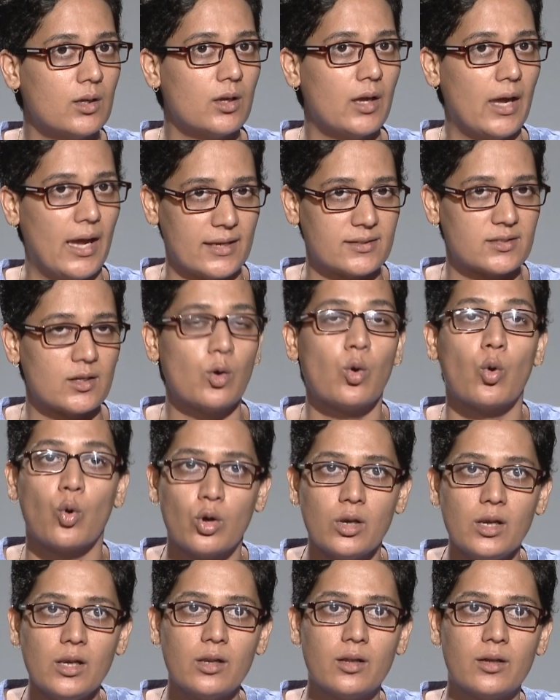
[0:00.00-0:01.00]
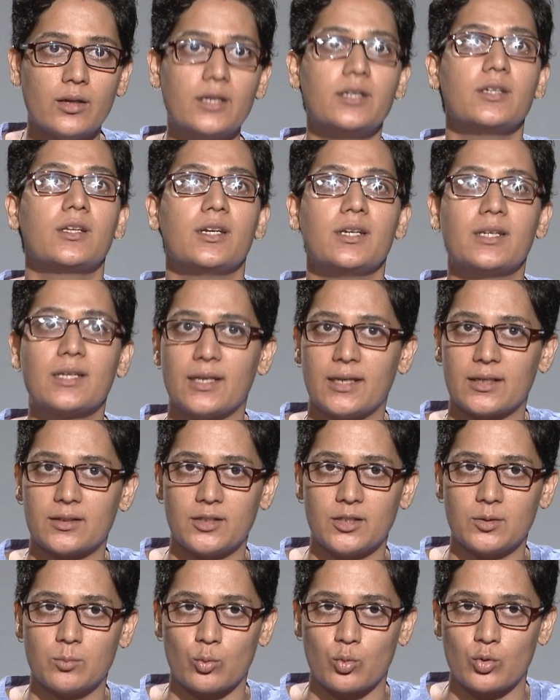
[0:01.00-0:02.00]
as a whole in grid
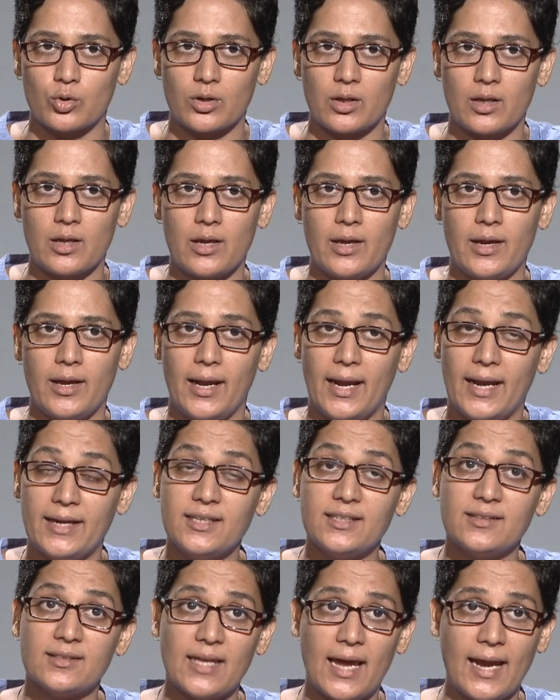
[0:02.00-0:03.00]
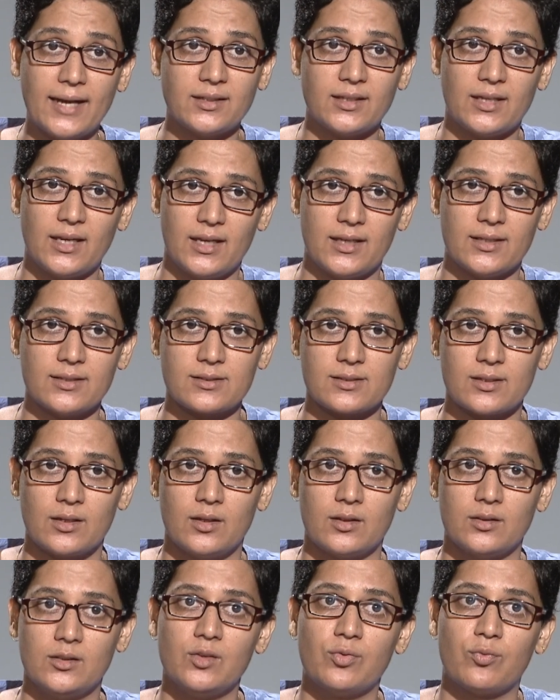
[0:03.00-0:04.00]
connected mode. And in that case,
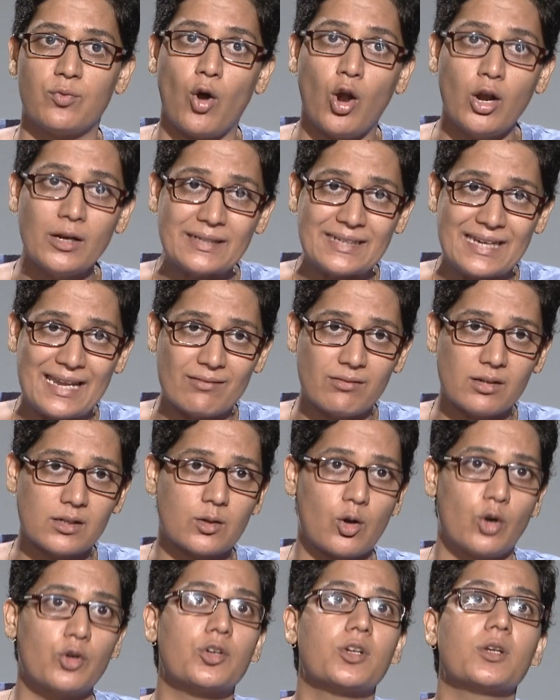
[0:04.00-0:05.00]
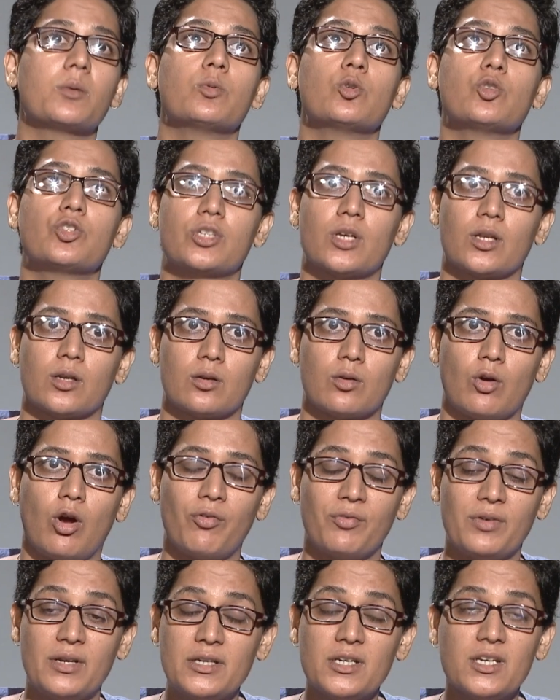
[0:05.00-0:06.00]
the fault level contribution of
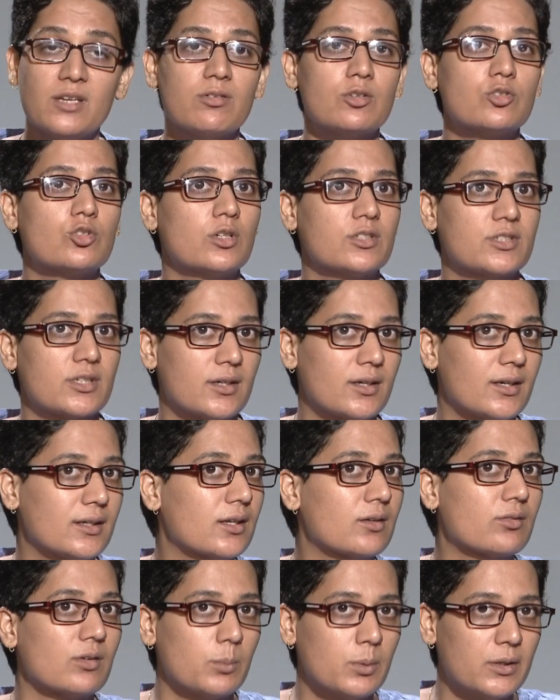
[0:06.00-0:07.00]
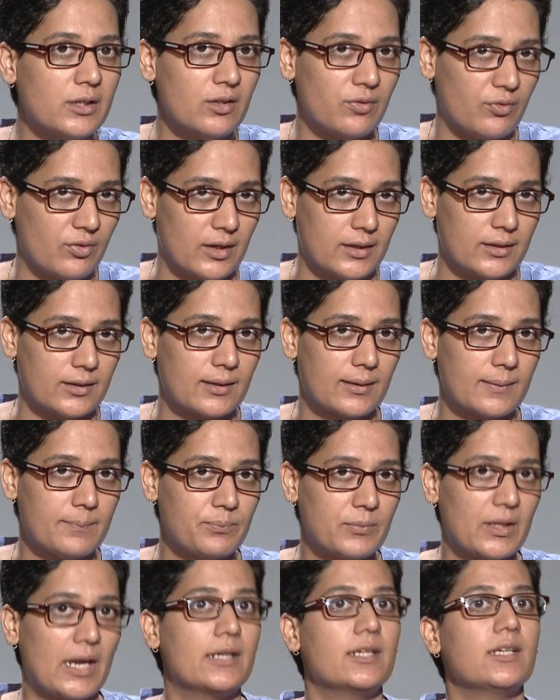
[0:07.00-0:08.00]
individual generator will be different.
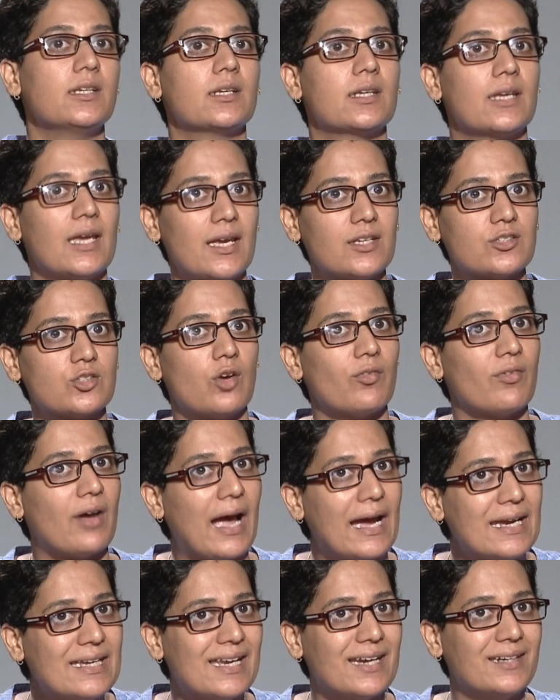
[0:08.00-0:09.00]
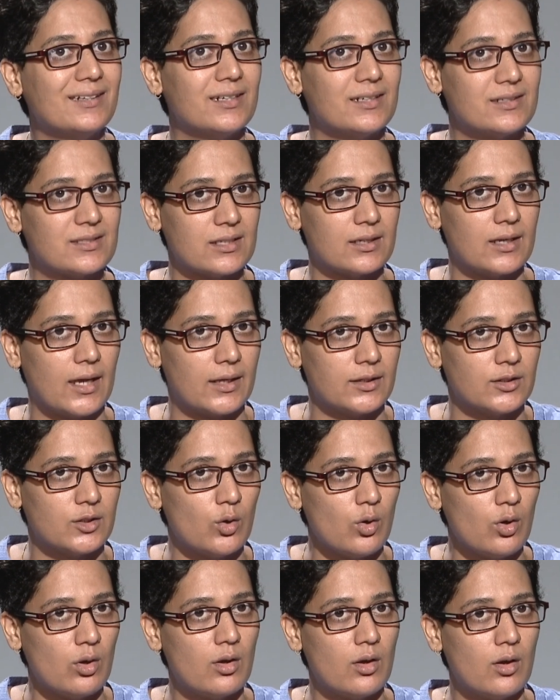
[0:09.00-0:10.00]
And in case of islanded
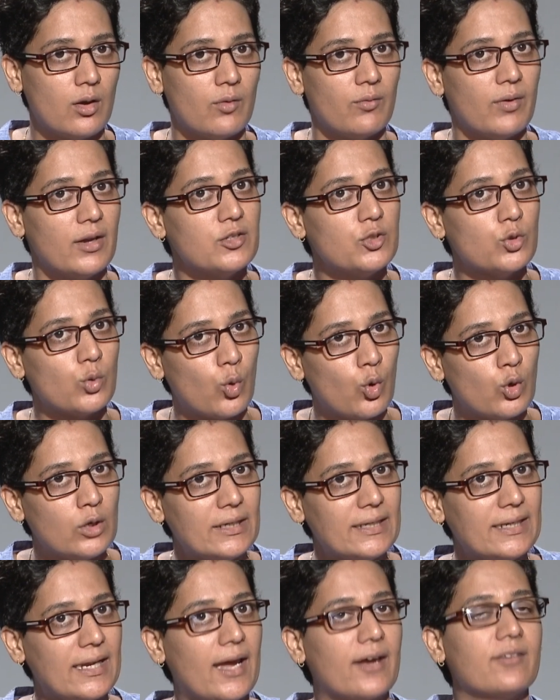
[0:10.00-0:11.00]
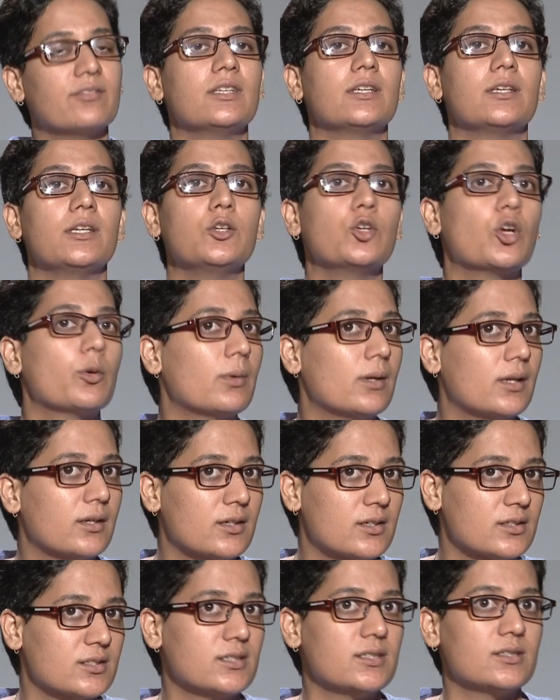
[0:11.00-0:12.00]
scenario, when you only have the renewable
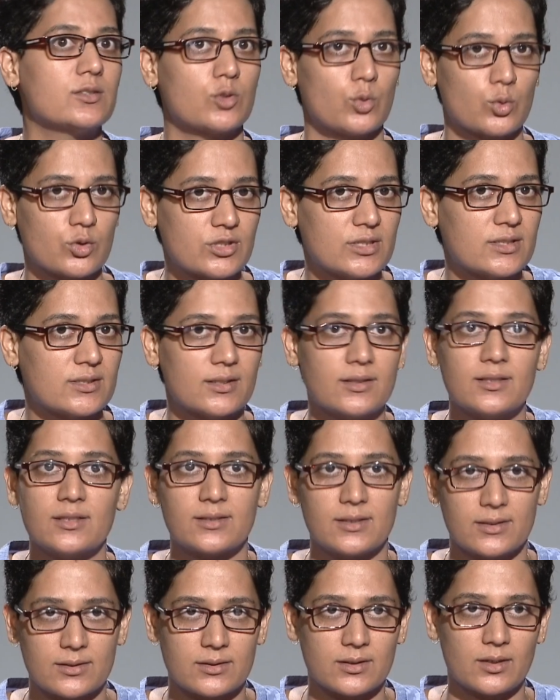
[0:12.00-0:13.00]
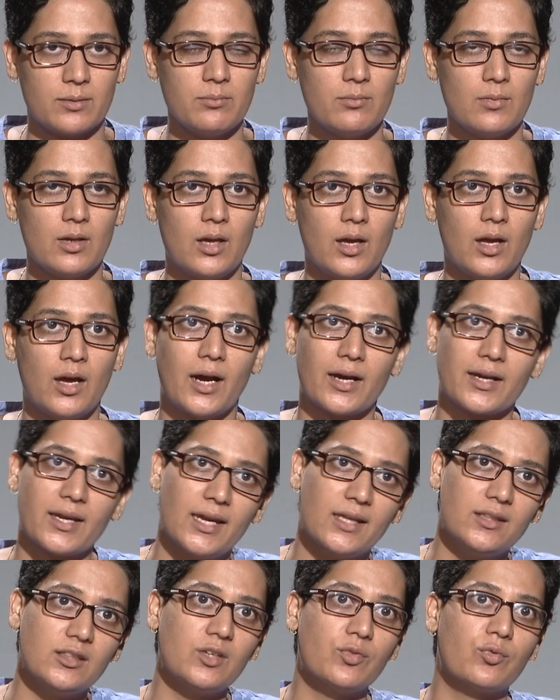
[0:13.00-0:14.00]
energy sources in the system,
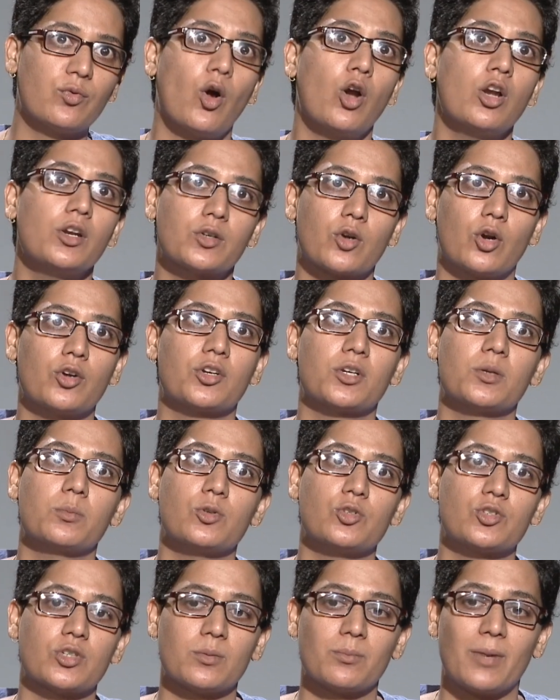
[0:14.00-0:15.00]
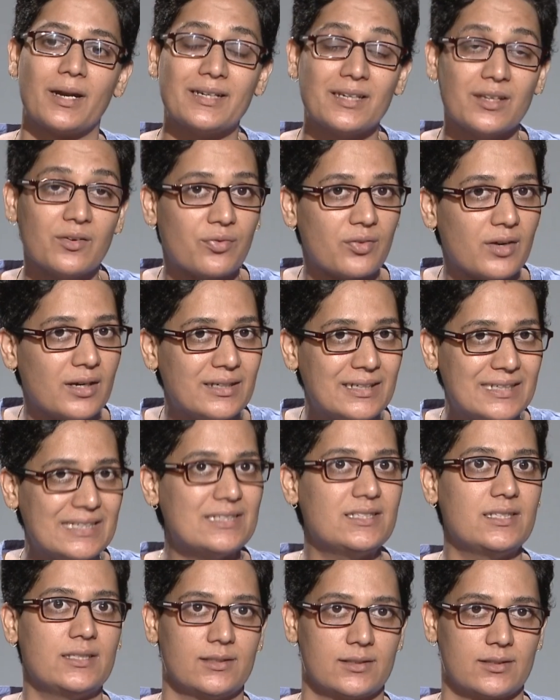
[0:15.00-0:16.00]
again the fault contribution by different
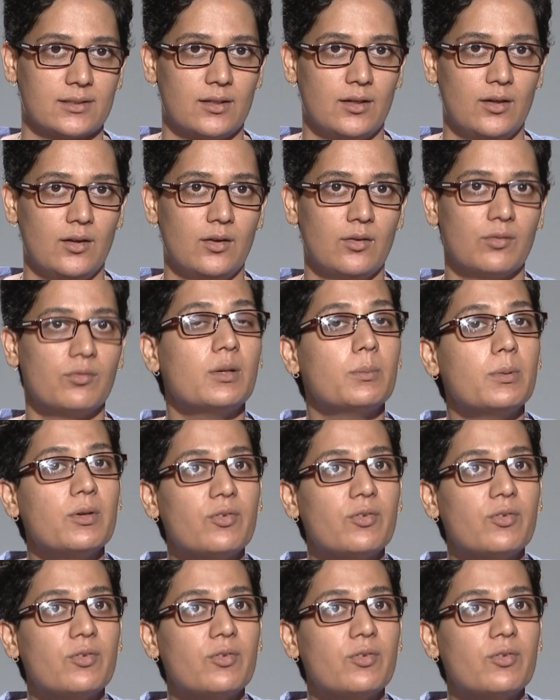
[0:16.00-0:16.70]
DGs will be